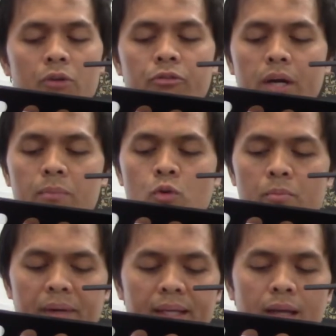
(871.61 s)
for a
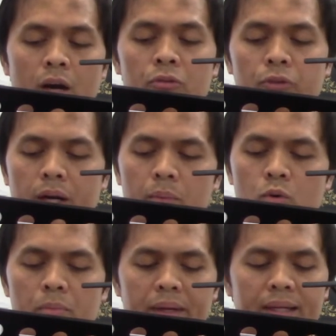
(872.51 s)

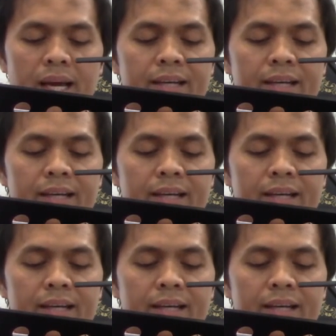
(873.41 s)
mu'min,